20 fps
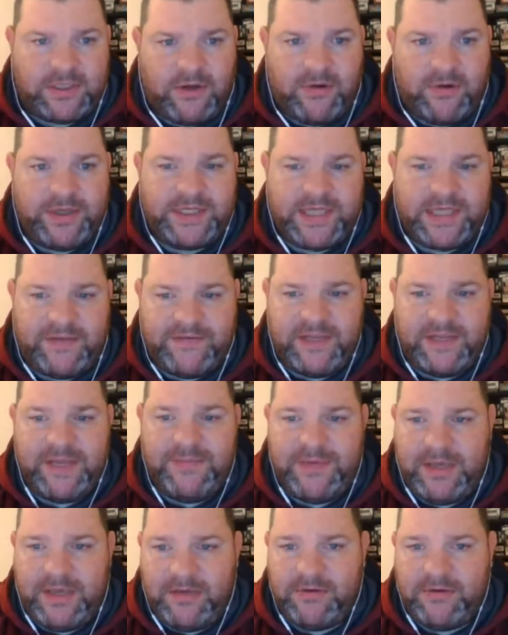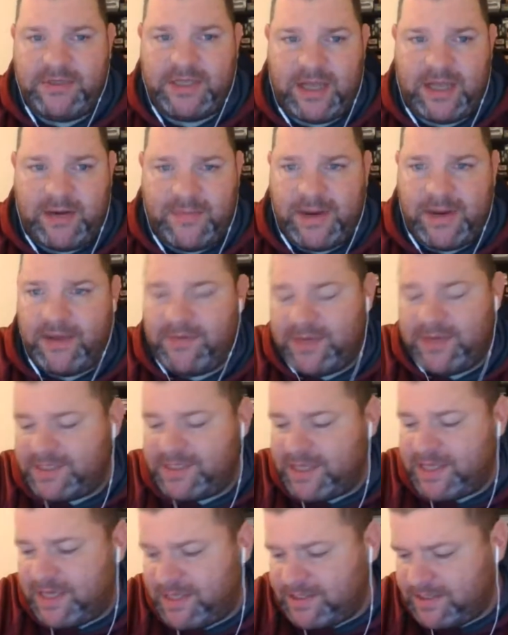always have DPUs on them now
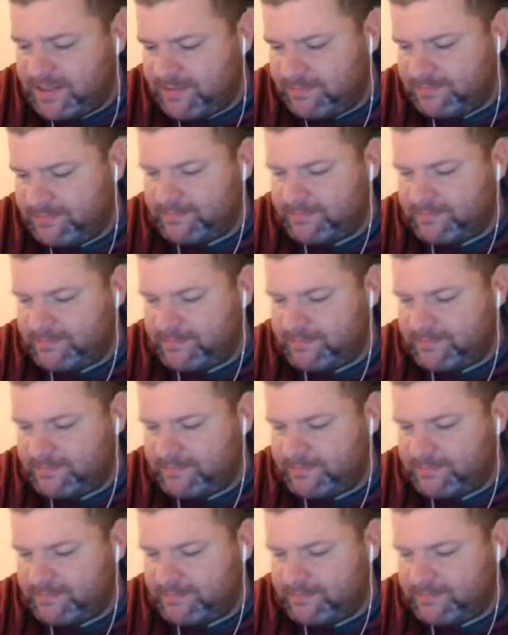these days.